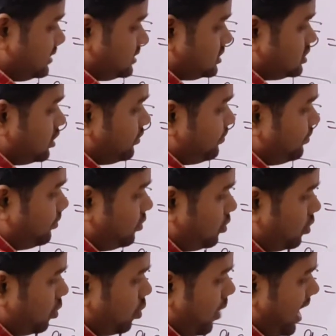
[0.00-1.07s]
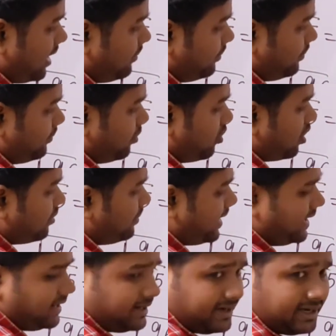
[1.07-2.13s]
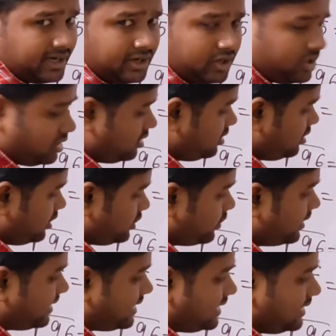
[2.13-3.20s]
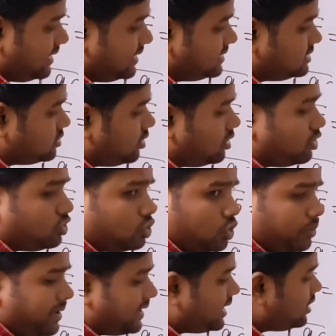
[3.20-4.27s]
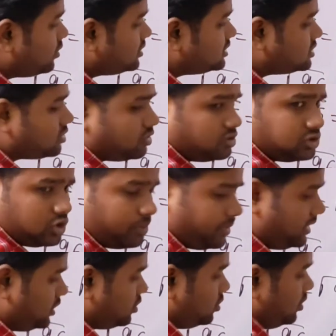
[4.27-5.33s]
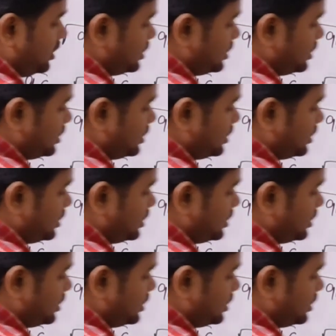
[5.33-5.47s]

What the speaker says: So 4 by 20 is equal to 2 by 10, which is equal to 0.2.